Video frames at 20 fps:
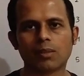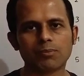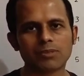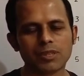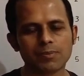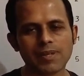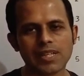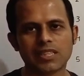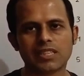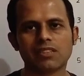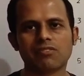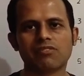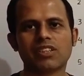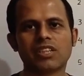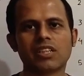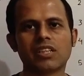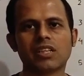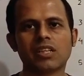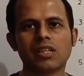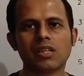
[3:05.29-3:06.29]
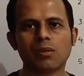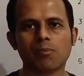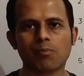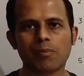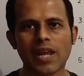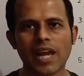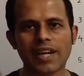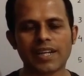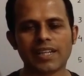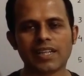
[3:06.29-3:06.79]
some specific
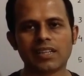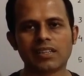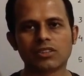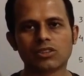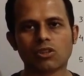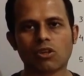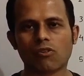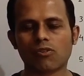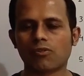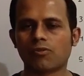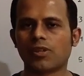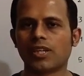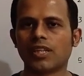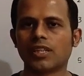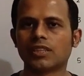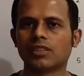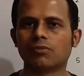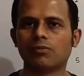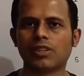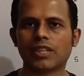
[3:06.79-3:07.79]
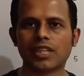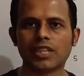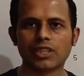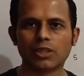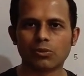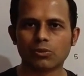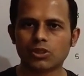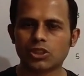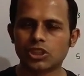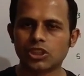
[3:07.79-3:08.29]
planning softwares, we can
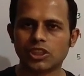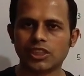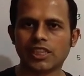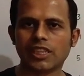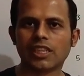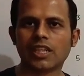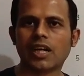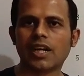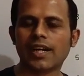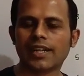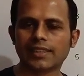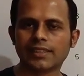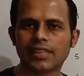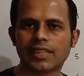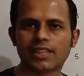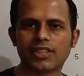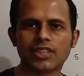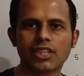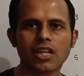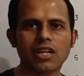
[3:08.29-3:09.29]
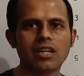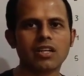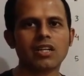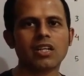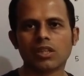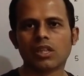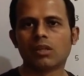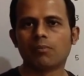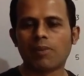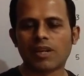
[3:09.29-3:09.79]
use Jira, etc.
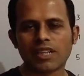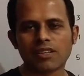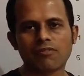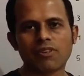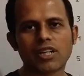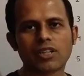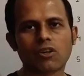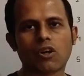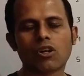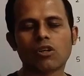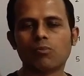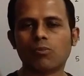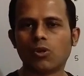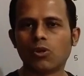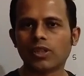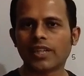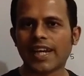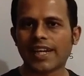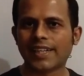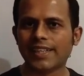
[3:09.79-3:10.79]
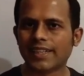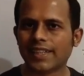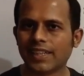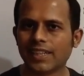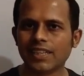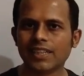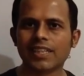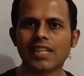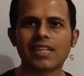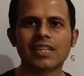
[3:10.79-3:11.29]
But if I talk more
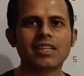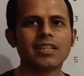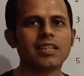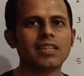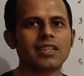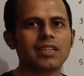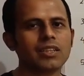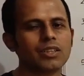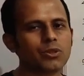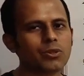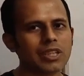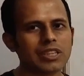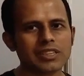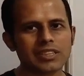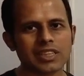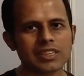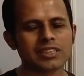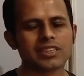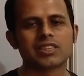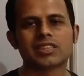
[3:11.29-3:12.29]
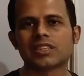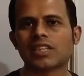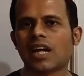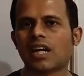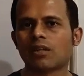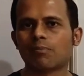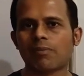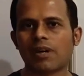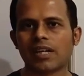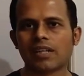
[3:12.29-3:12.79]
technically, then you can just
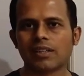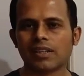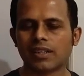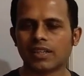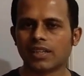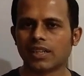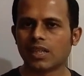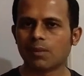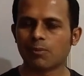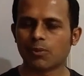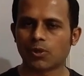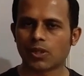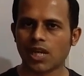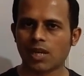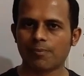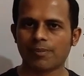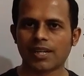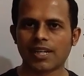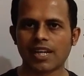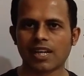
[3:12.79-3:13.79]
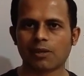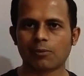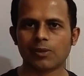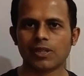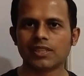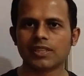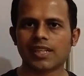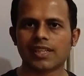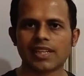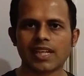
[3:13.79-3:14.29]
start by learning a programming
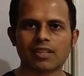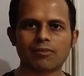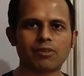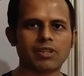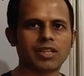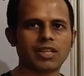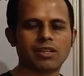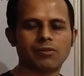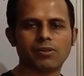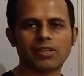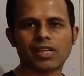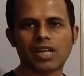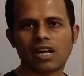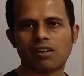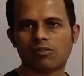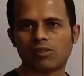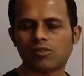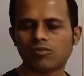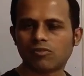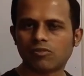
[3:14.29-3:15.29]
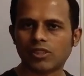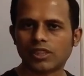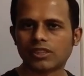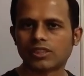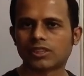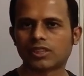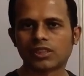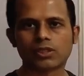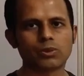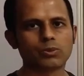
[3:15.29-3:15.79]
language and that will cover our
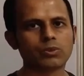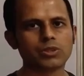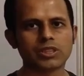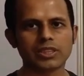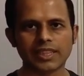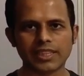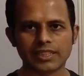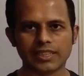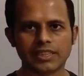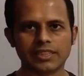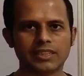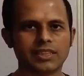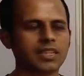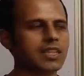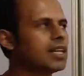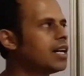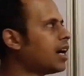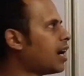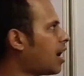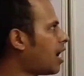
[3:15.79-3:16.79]
first two stages.